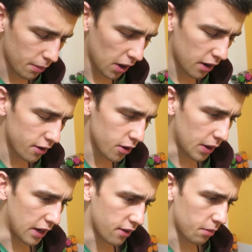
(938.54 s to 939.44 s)
I'm kind of
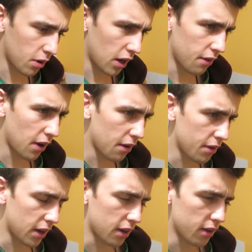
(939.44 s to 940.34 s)
doing is I'm kind of
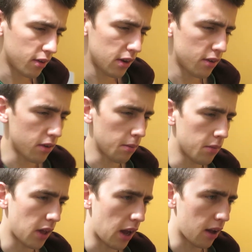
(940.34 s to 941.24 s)
having a
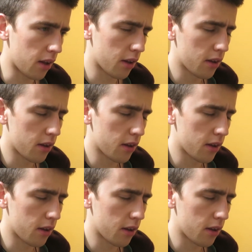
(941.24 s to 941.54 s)
system that